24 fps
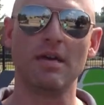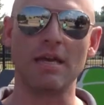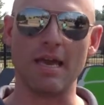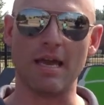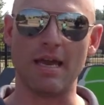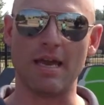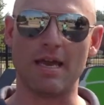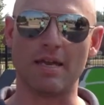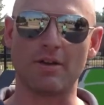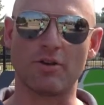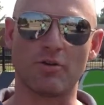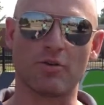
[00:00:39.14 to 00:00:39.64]

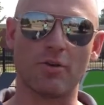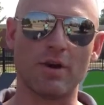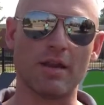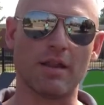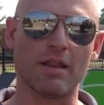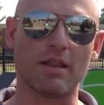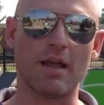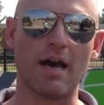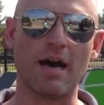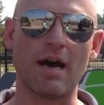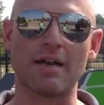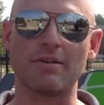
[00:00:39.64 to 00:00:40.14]
and create a
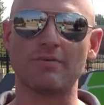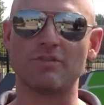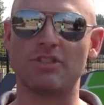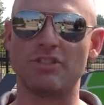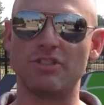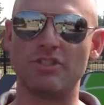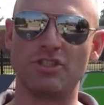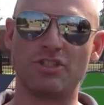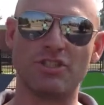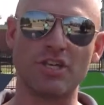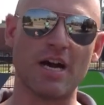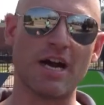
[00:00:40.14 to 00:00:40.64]
lot of
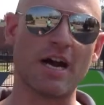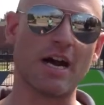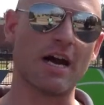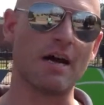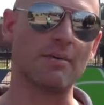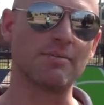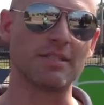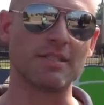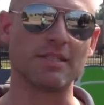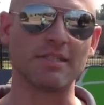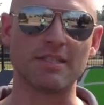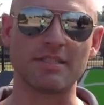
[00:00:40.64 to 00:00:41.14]

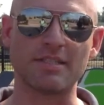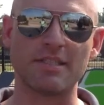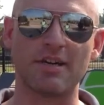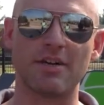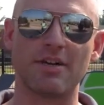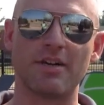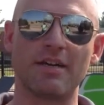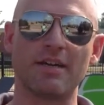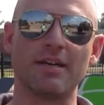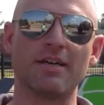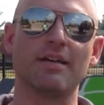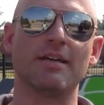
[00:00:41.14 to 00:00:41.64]
jobs in this
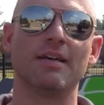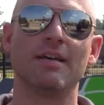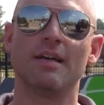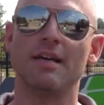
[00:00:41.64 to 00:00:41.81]
area.